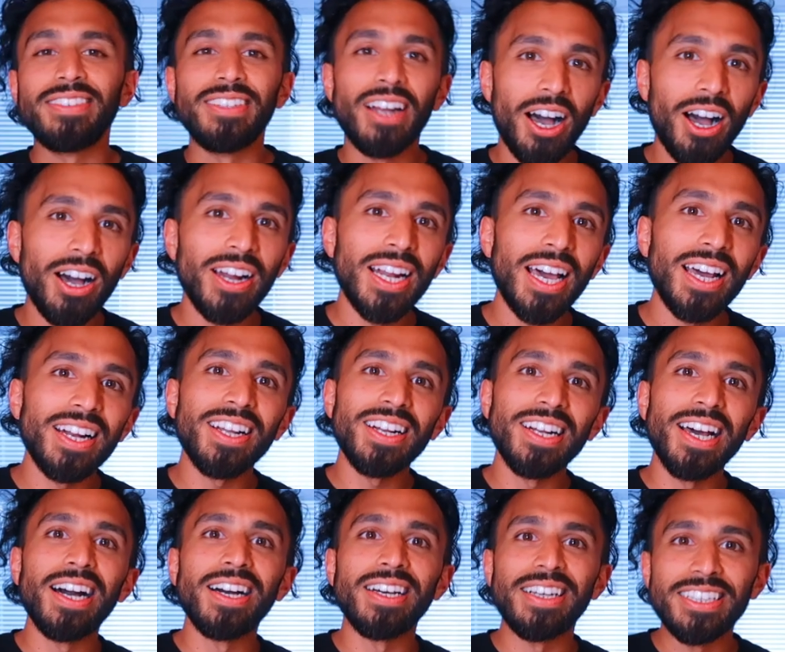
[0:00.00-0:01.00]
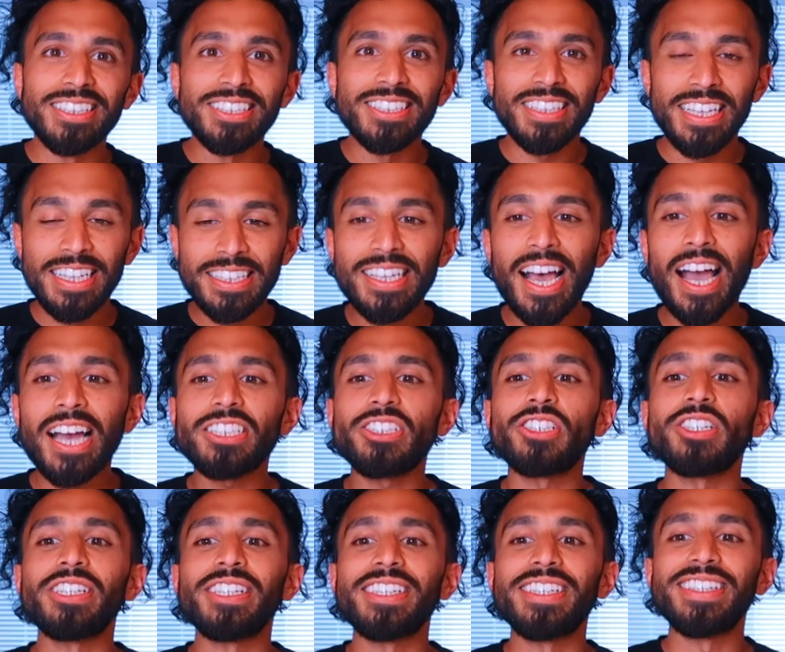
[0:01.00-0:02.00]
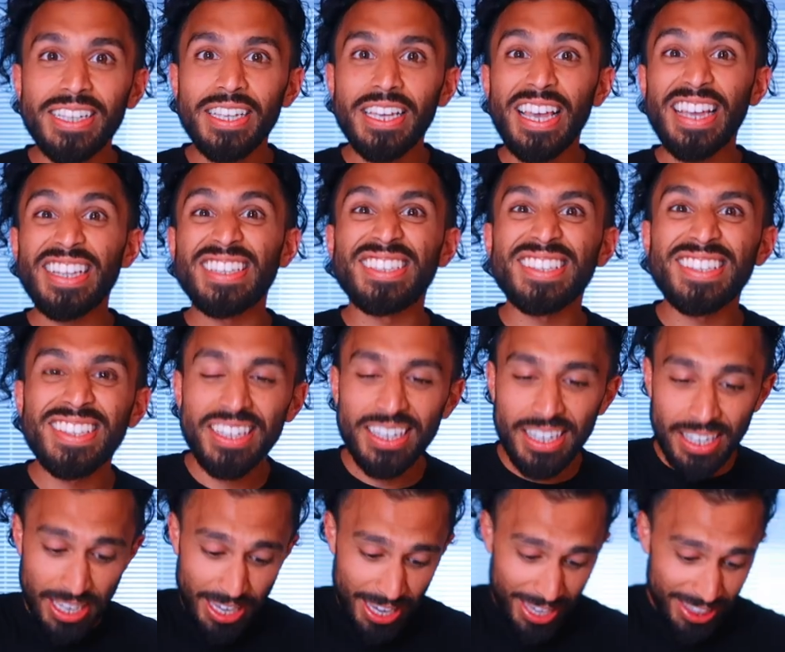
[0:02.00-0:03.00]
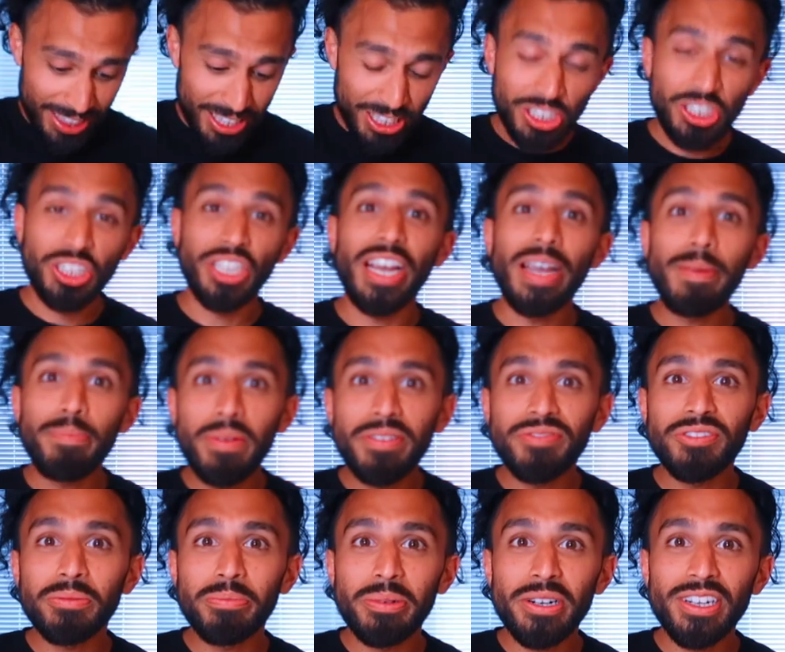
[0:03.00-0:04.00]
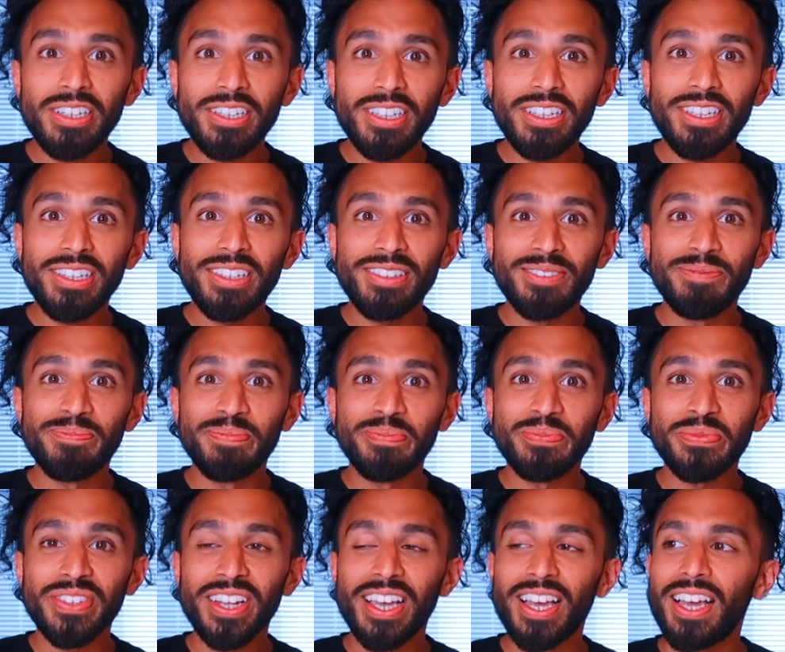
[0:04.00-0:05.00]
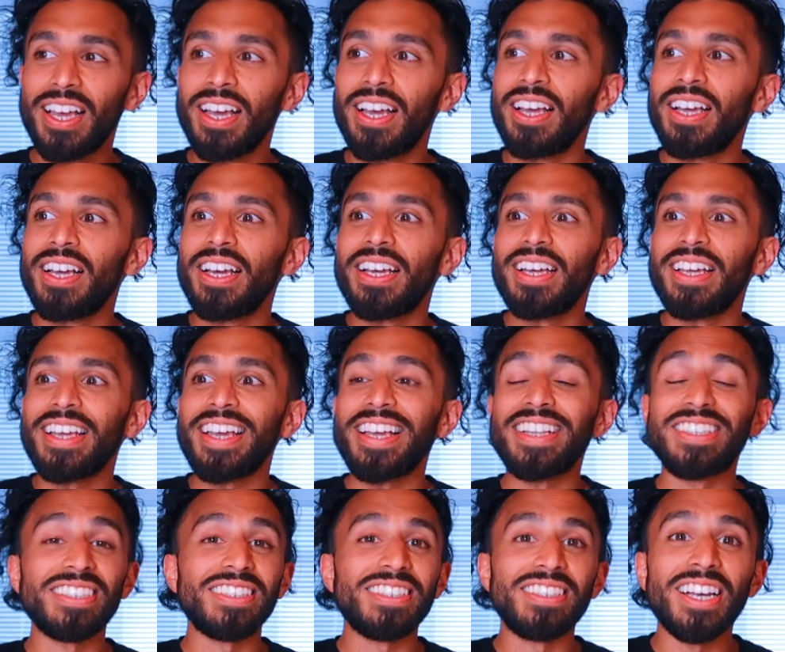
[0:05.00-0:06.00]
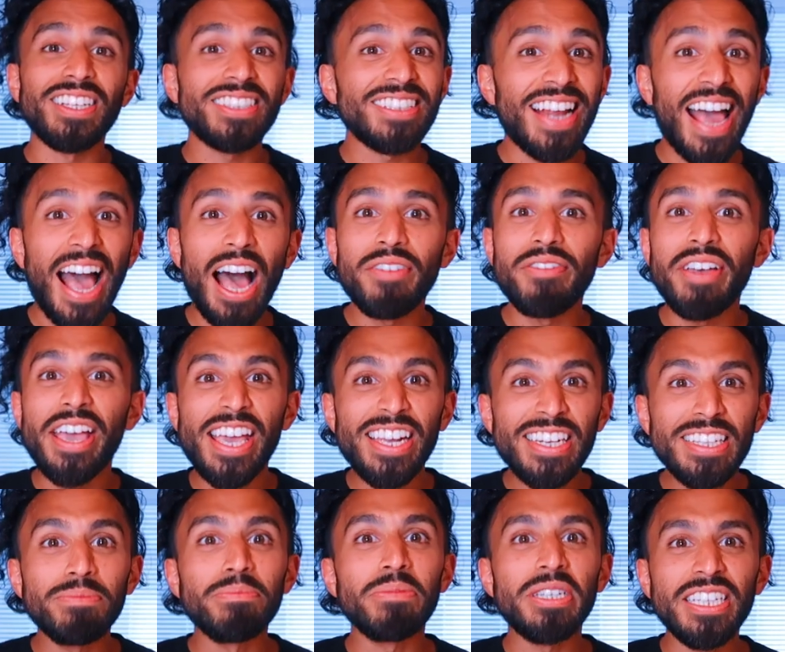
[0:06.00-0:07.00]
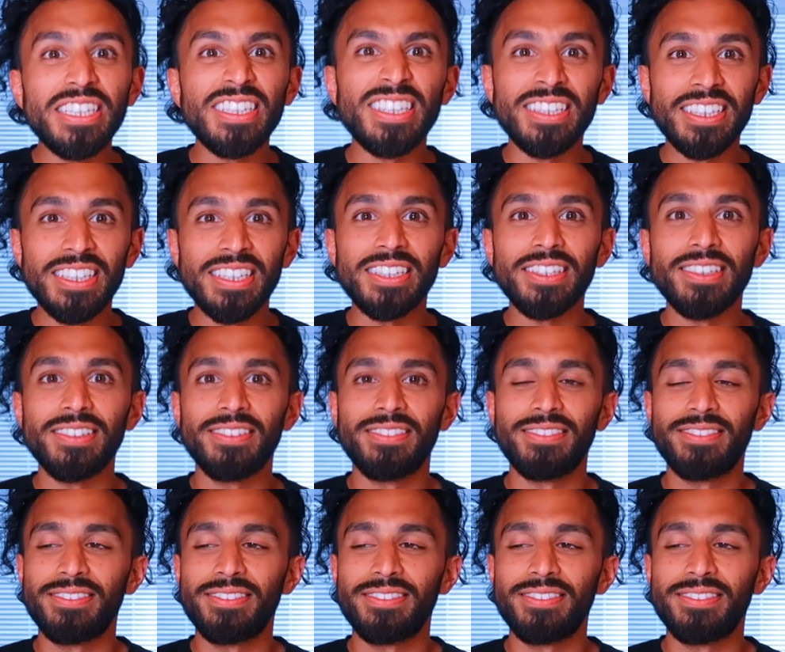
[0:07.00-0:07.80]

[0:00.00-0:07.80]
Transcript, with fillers: No, no, no, no. It's it's actually it's in the shape of a burger. It doesn't have any meat in it.